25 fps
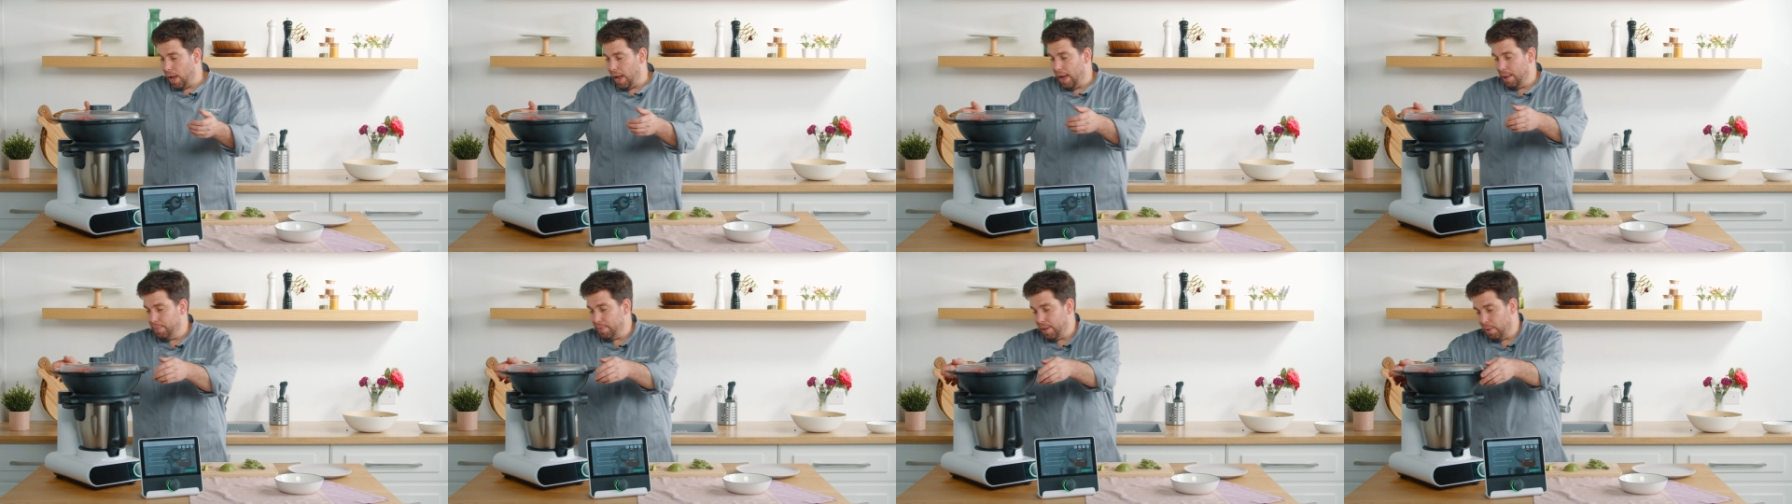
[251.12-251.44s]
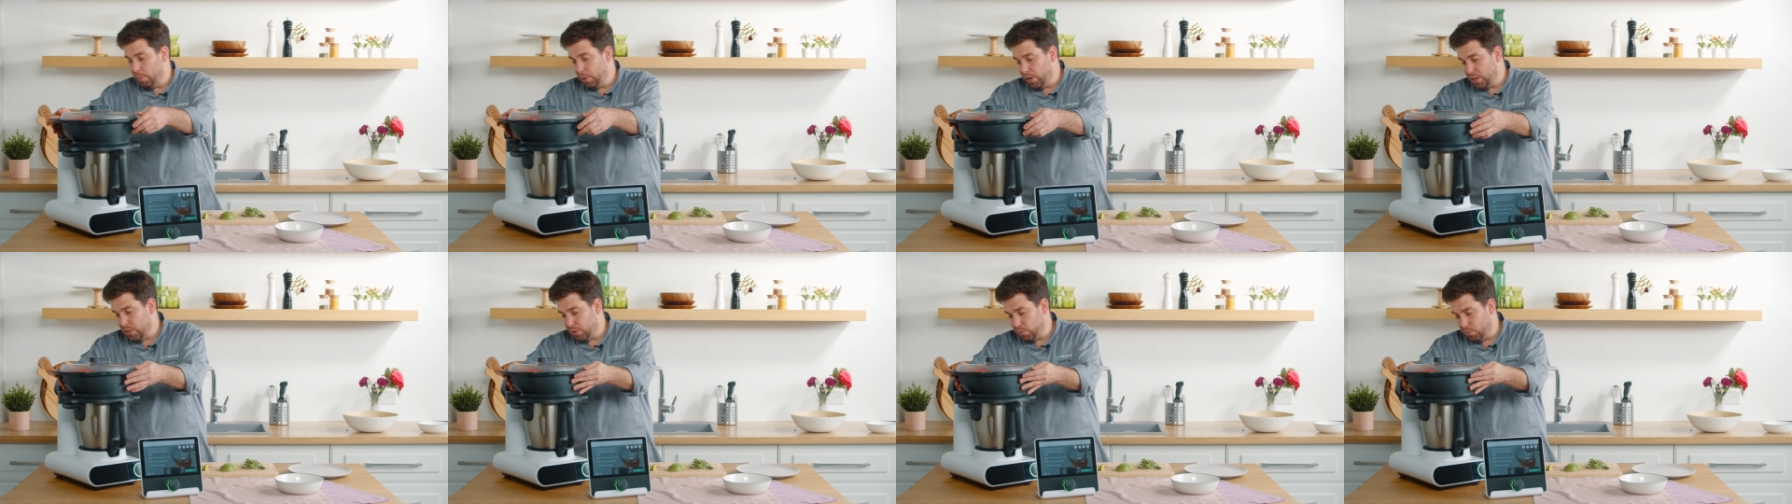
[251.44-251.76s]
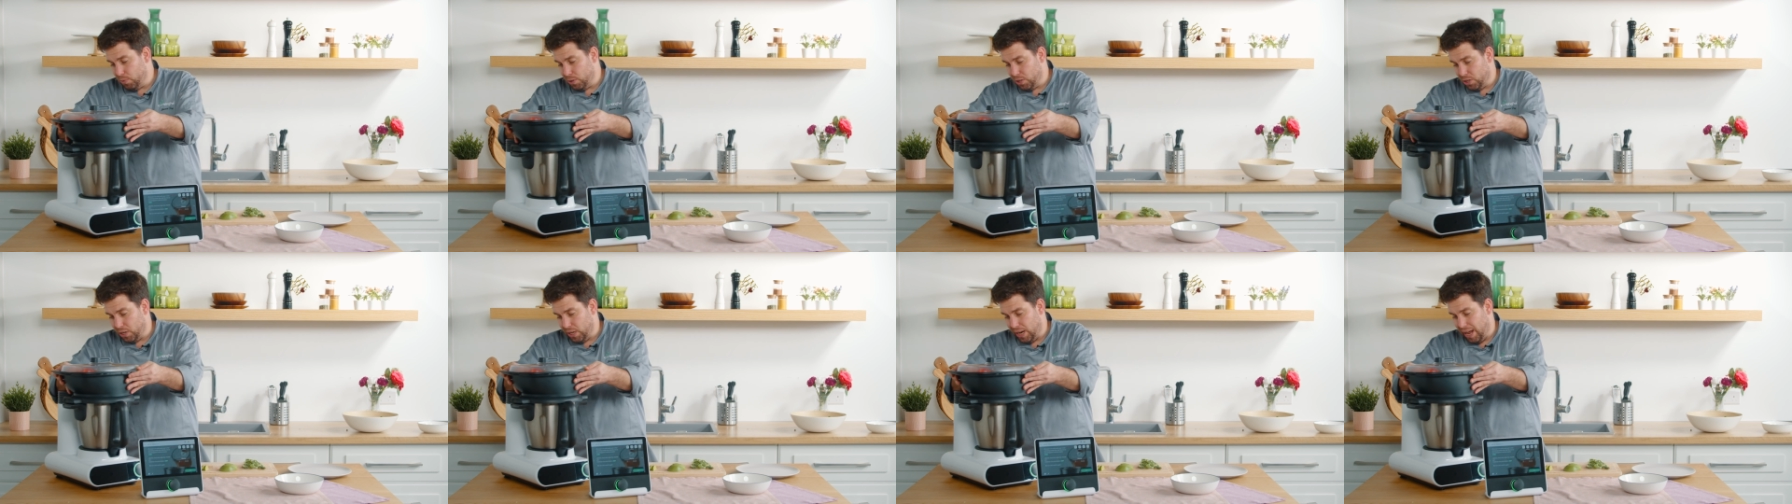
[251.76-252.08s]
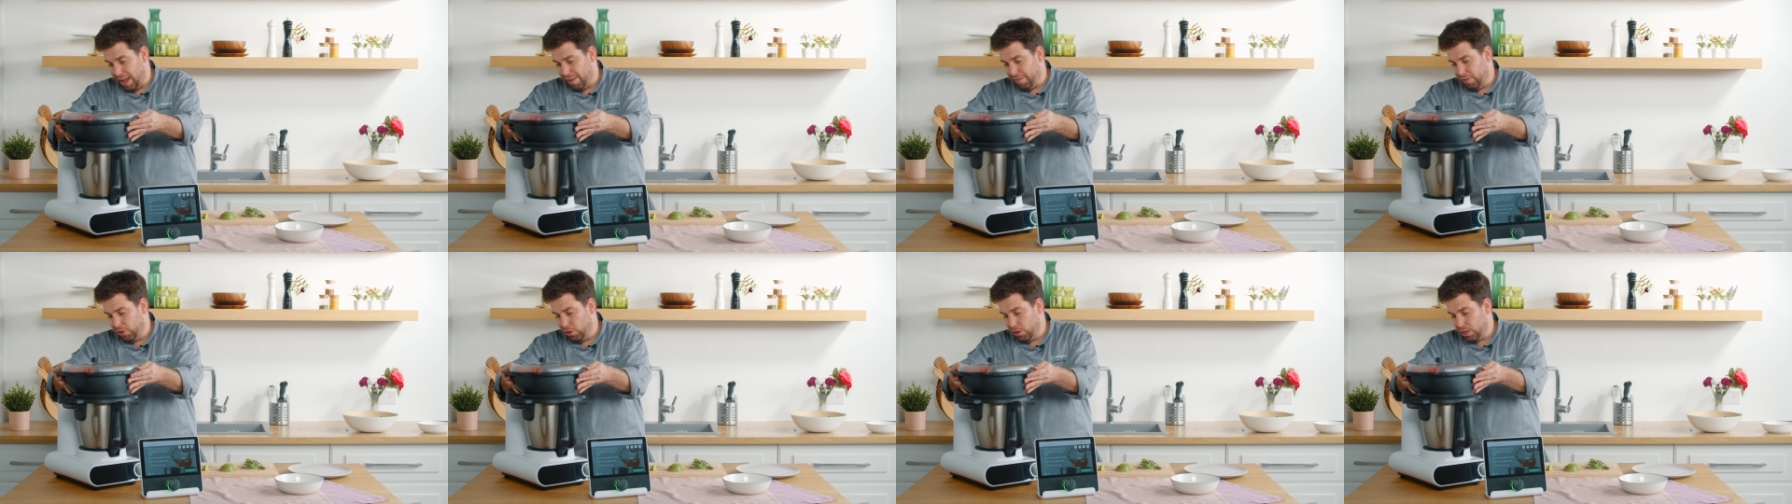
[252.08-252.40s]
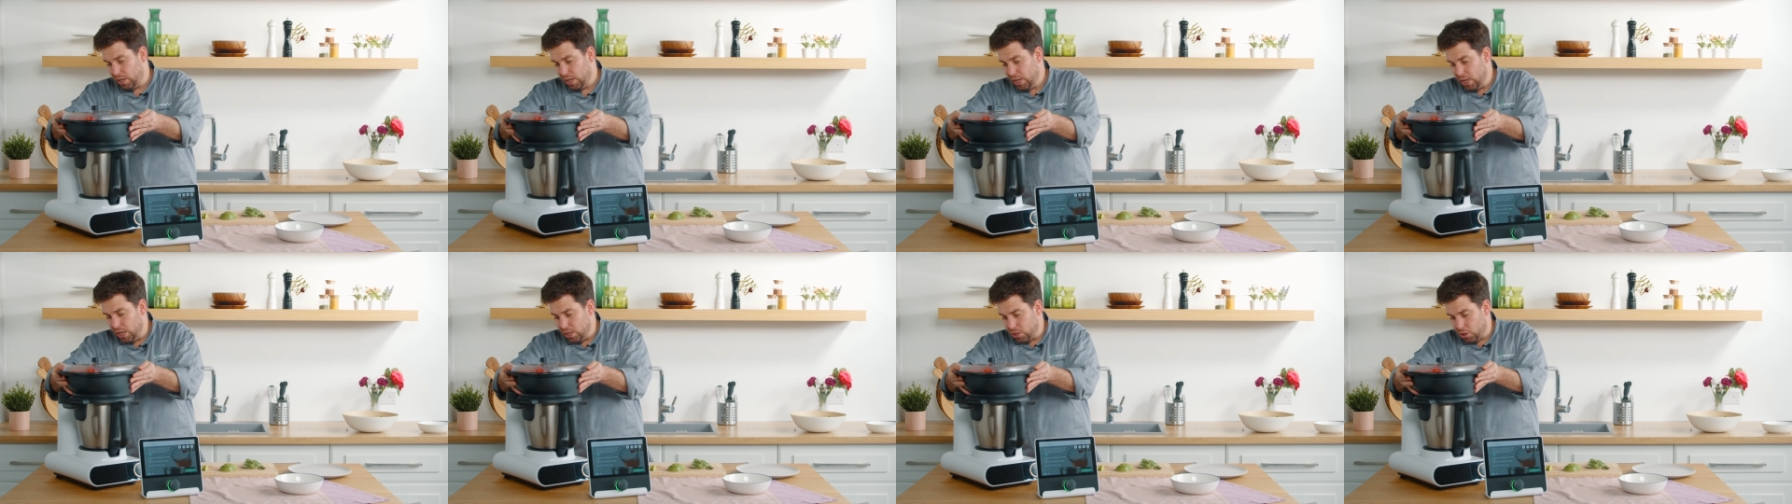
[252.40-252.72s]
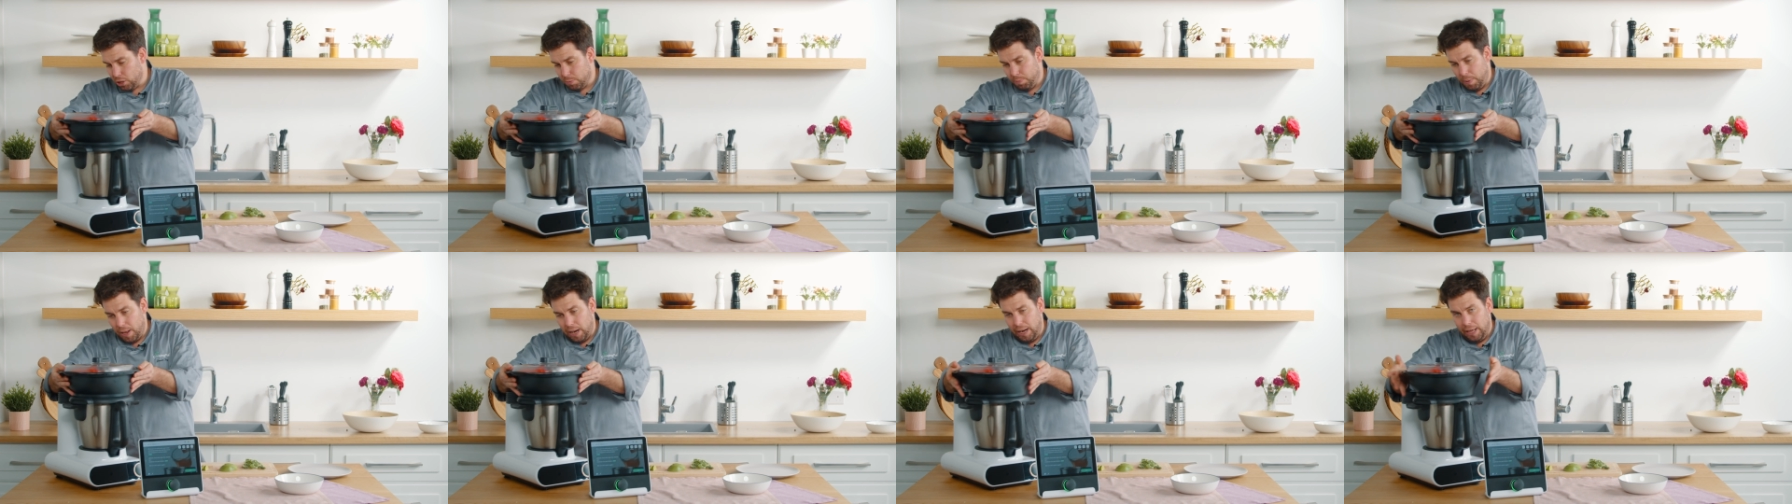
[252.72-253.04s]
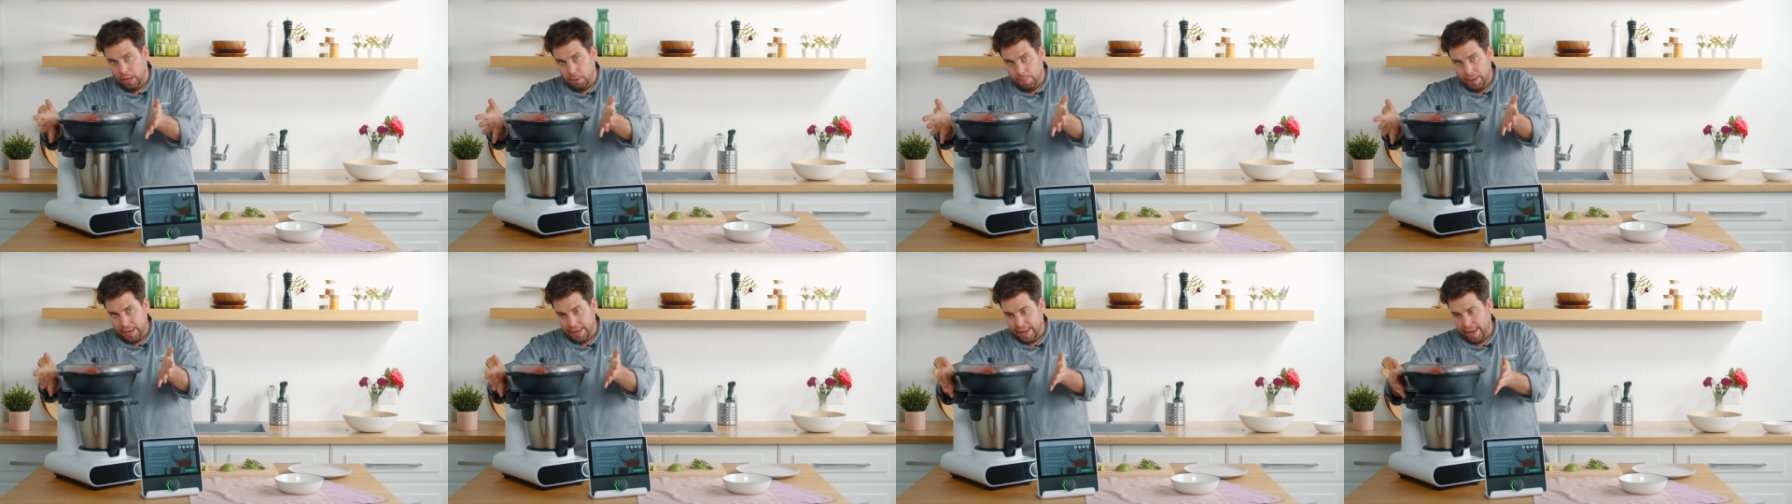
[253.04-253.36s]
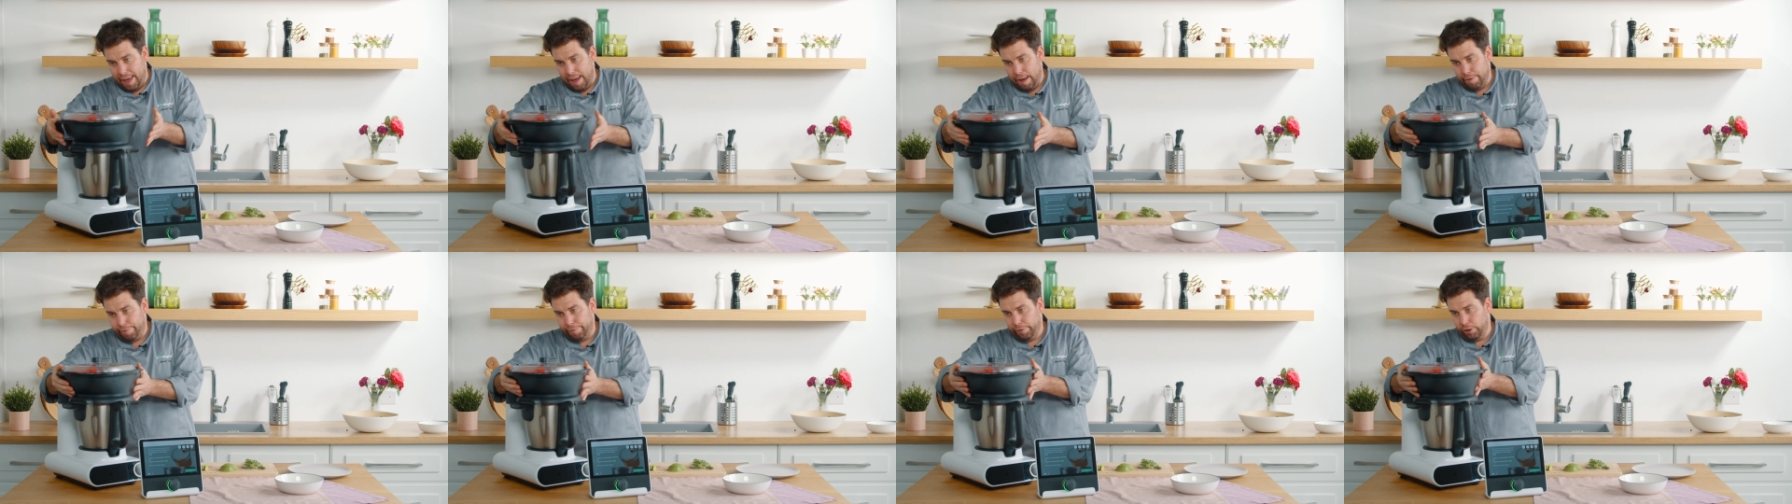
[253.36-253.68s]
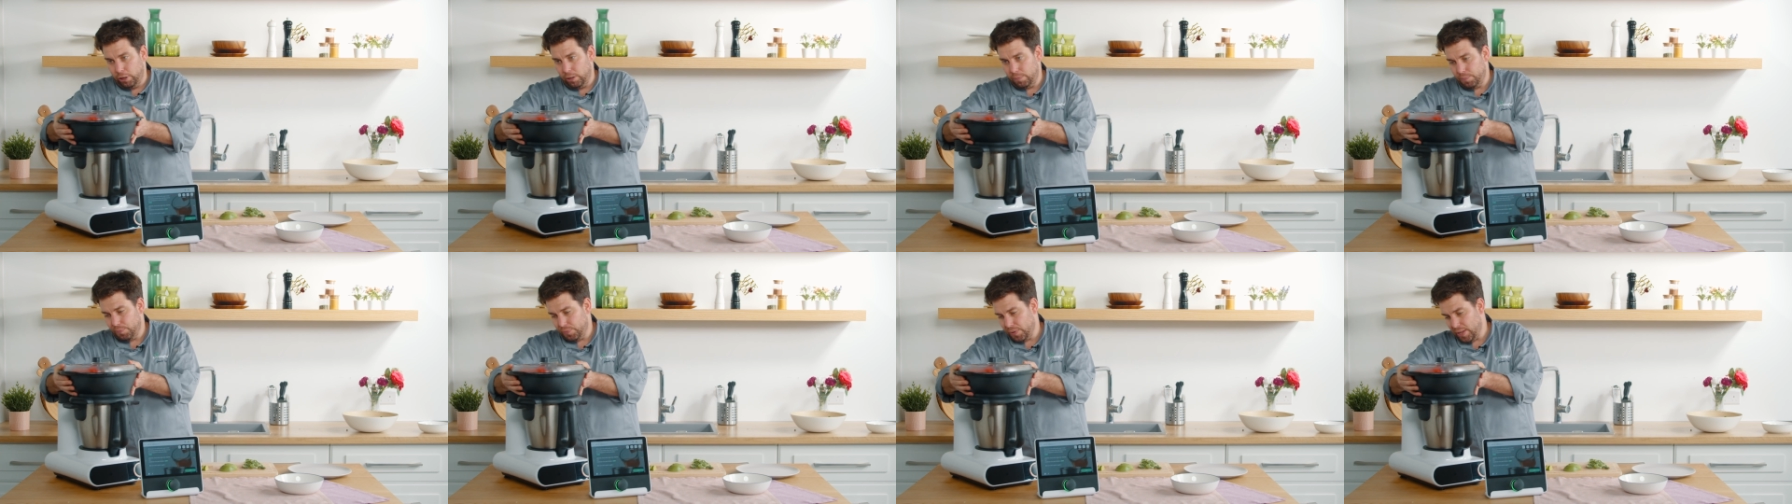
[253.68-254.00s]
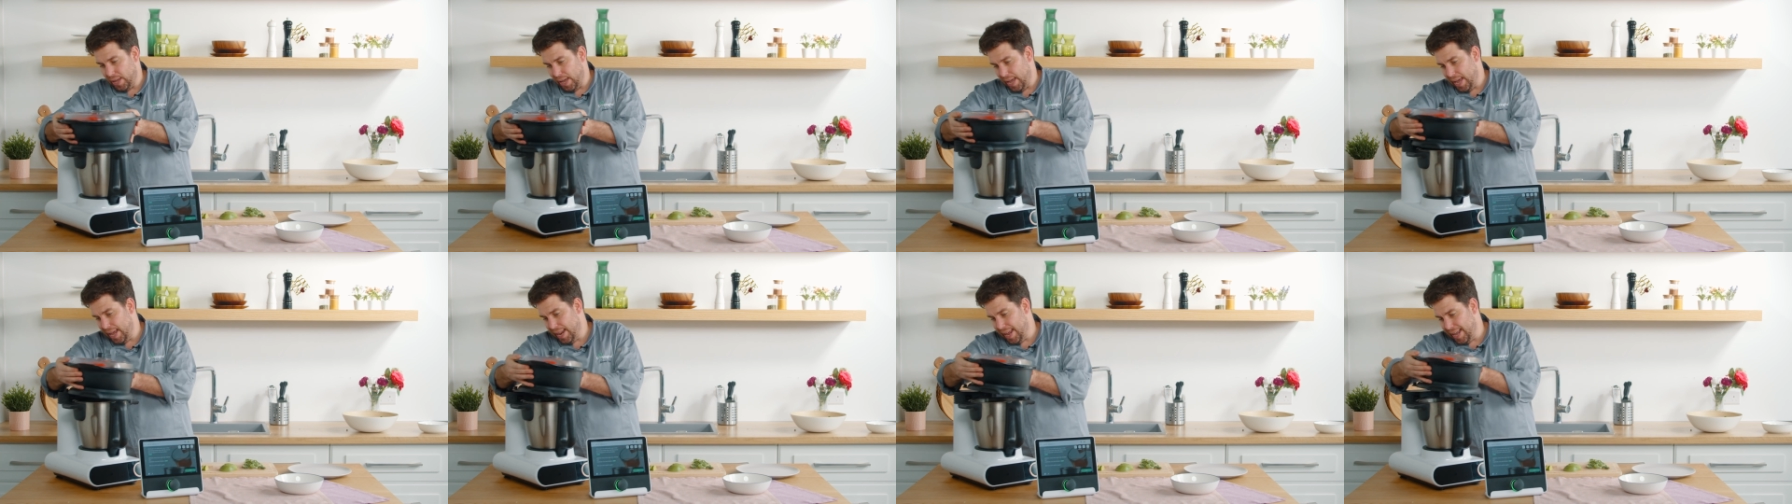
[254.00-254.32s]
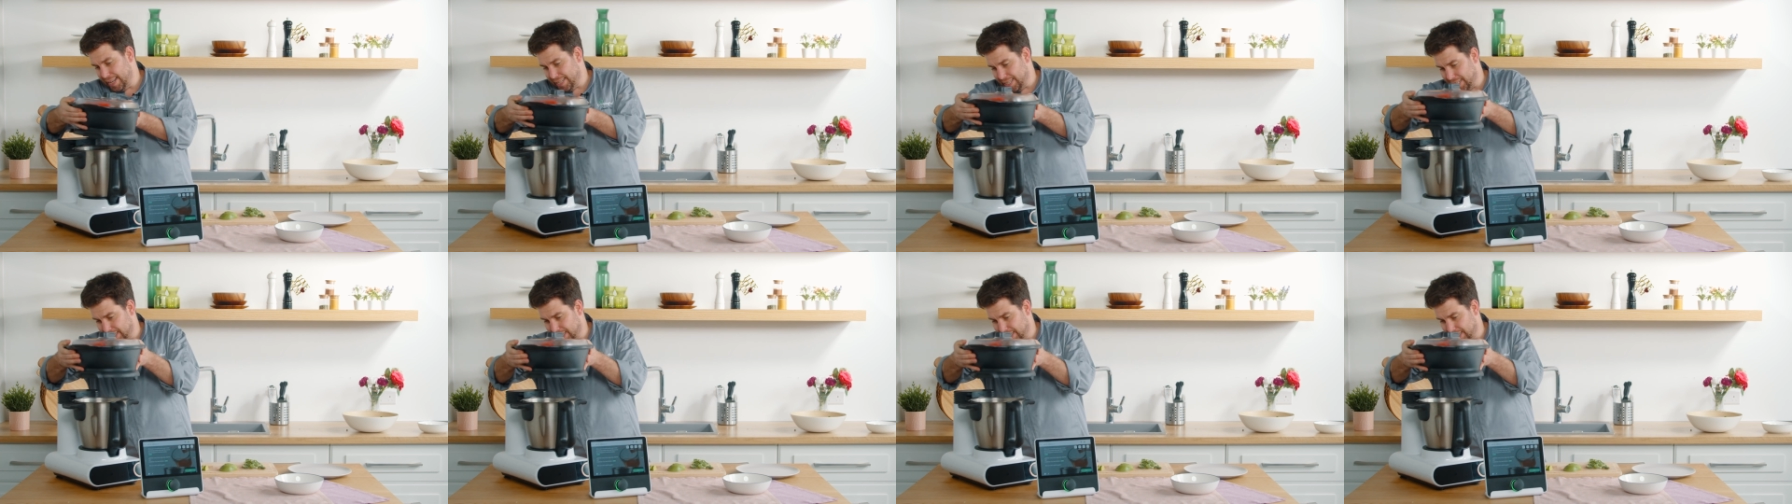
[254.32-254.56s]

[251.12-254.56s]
and then we're just going to have a look. Just be a little bit careful. It is